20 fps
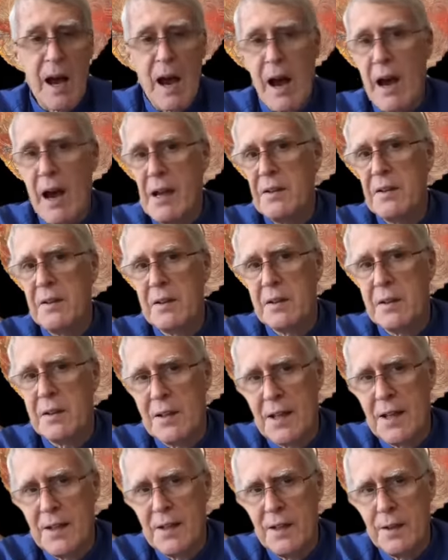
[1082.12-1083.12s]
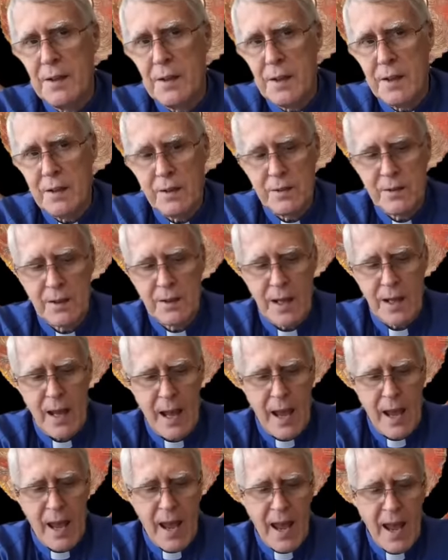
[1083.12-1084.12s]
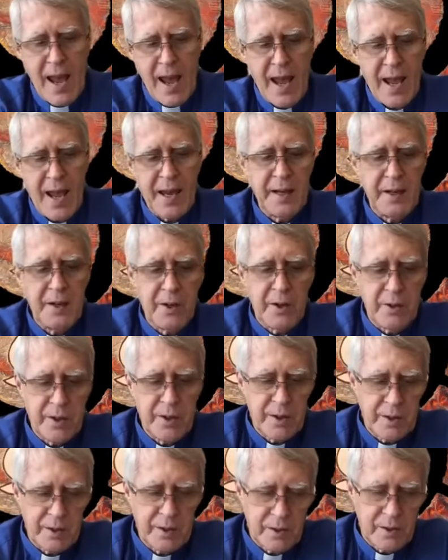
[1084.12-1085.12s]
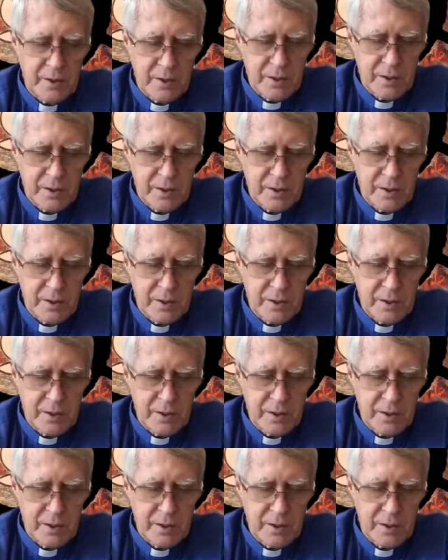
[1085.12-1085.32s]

isolated us, angered us,